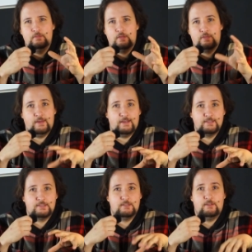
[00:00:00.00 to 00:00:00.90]

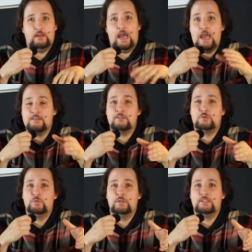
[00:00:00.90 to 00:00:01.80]
things added
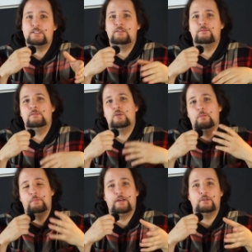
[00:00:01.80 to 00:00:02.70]
to it
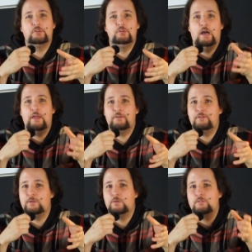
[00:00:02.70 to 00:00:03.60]
compared to other
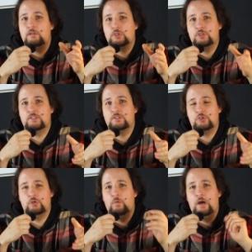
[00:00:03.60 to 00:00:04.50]
videos that just
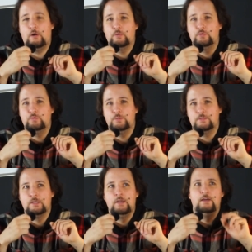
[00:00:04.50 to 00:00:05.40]
show how to do
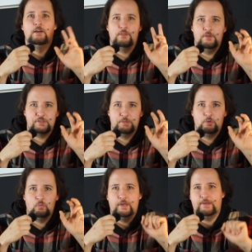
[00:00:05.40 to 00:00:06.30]
it the simple way.